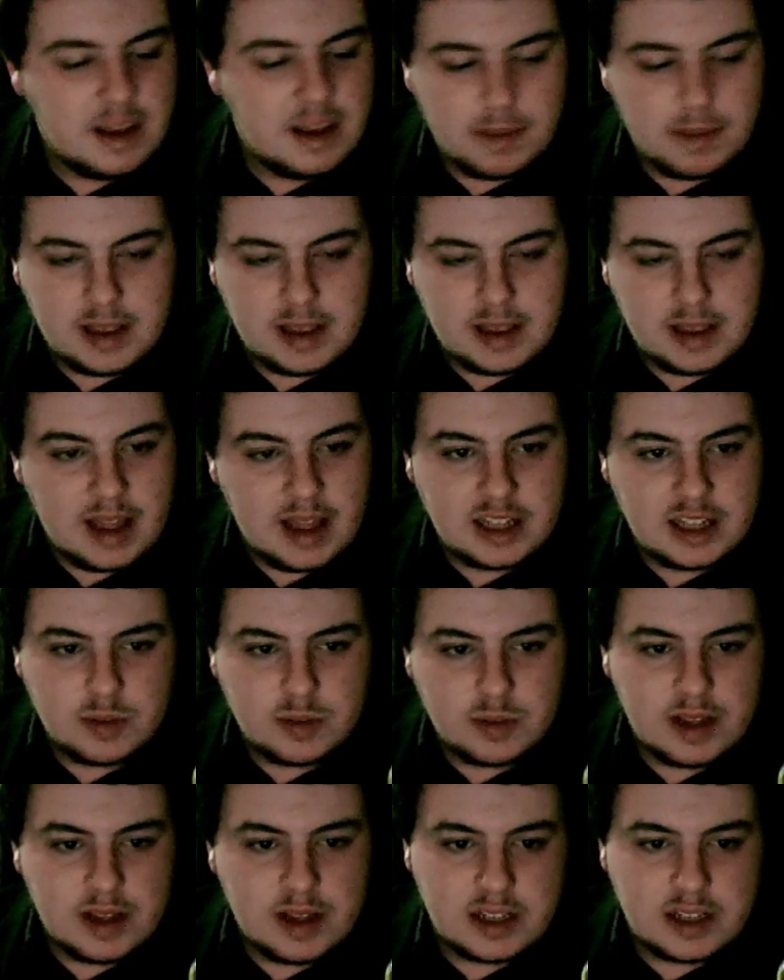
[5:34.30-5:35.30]
But yeah, this
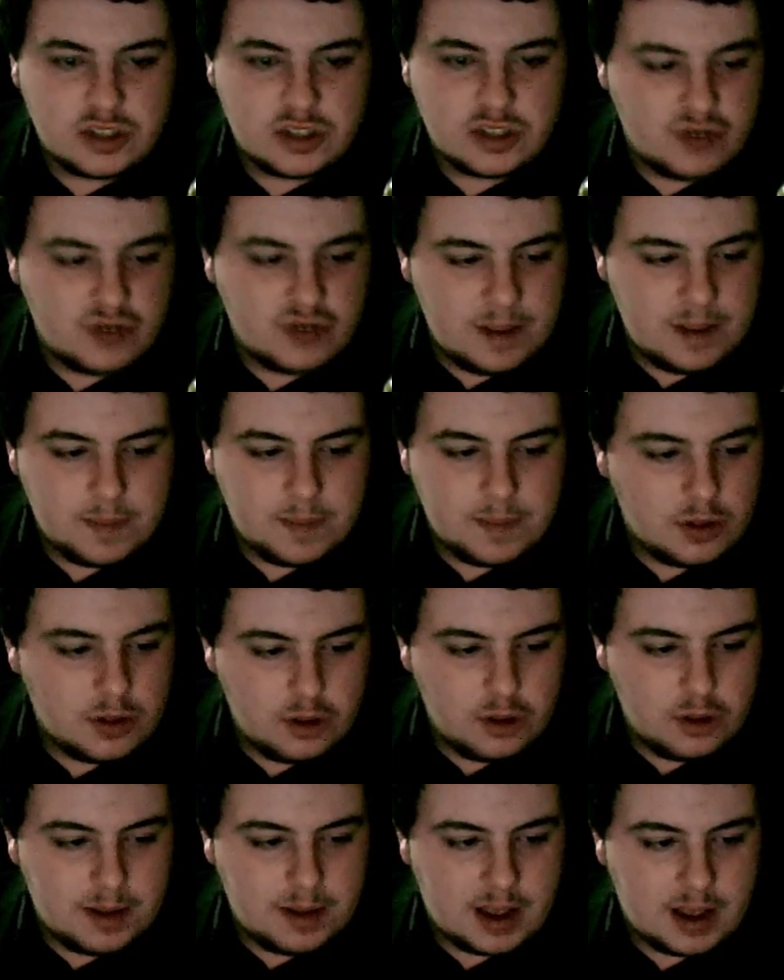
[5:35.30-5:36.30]
one I great.
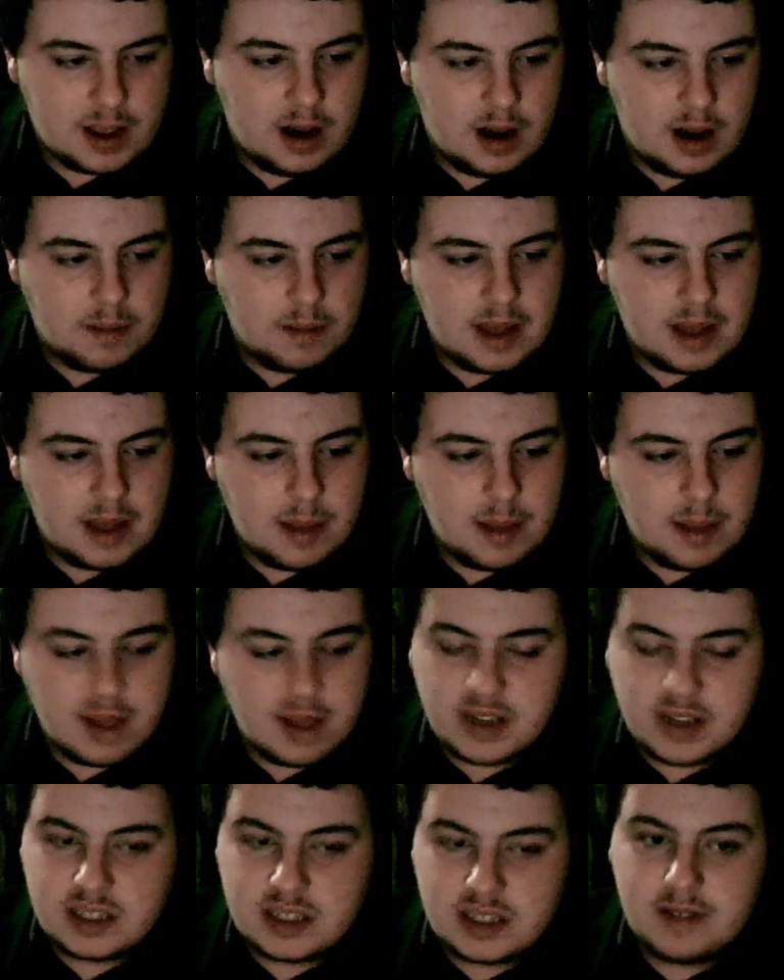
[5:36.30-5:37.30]
Do pick it up. Um,
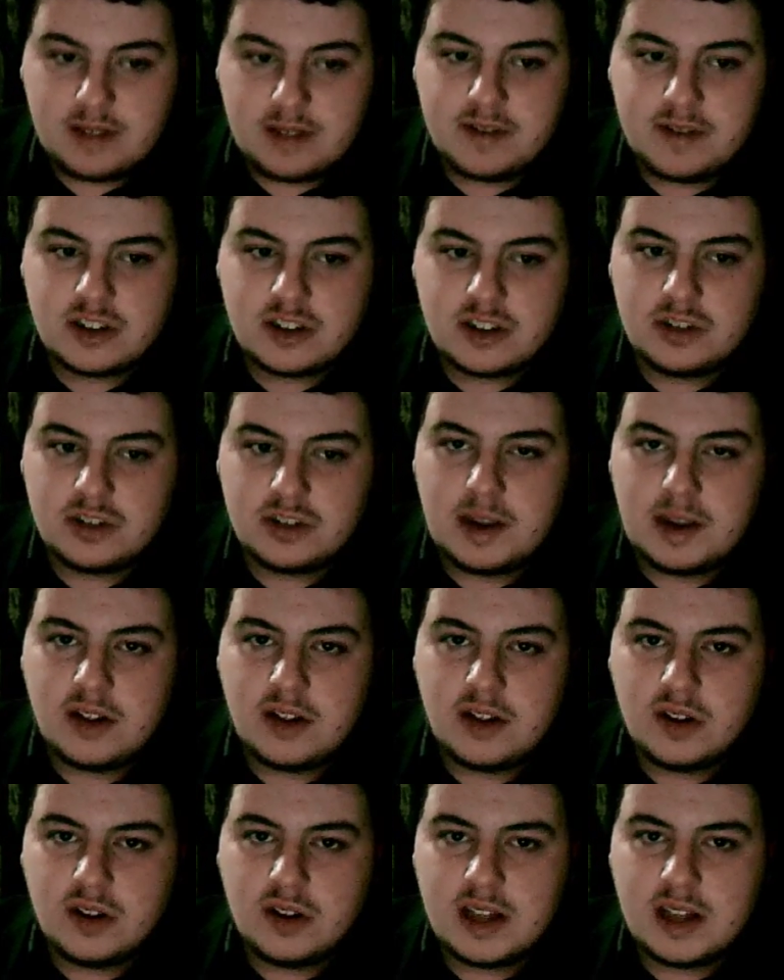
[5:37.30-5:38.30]
give it a sniff first. You might
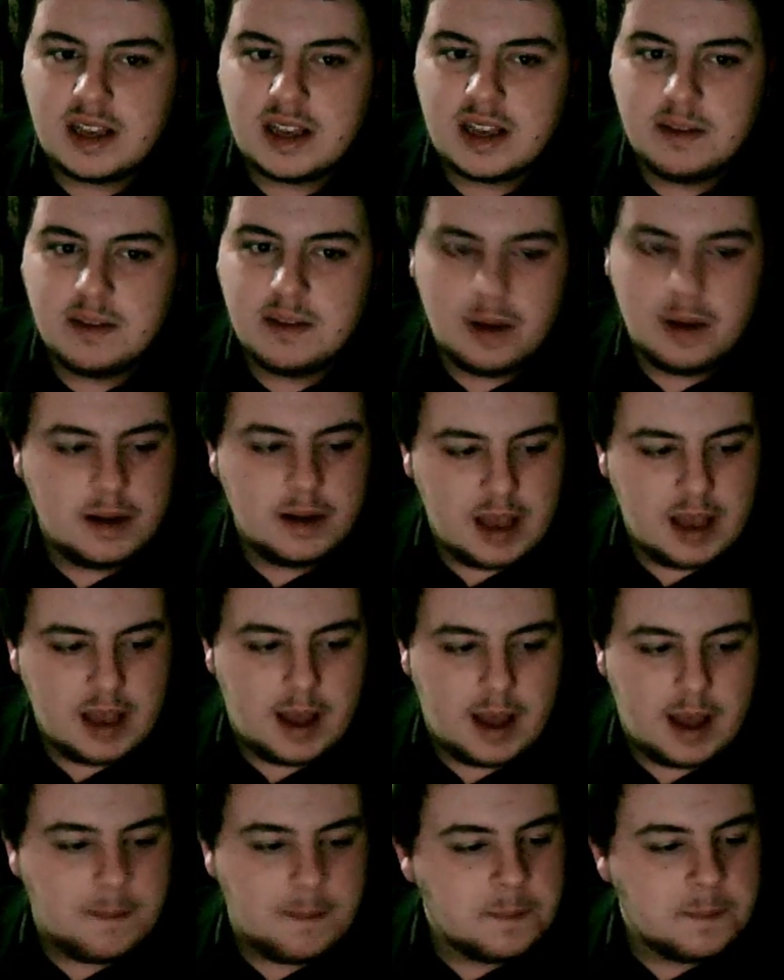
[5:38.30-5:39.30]
not like it, but
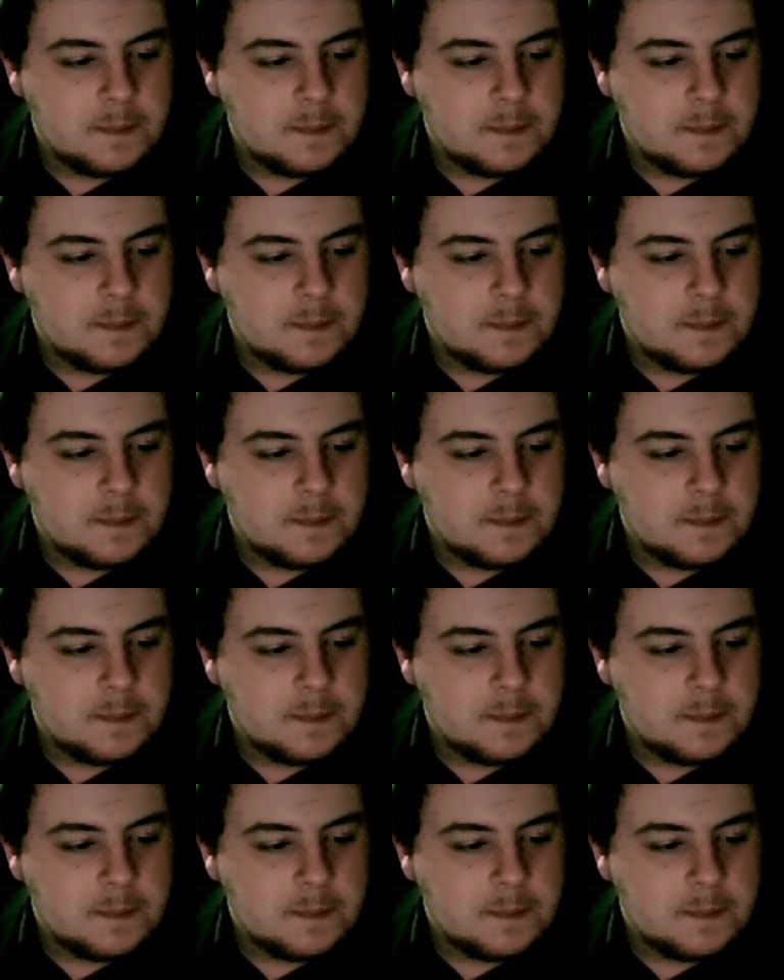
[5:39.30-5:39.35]
yeah.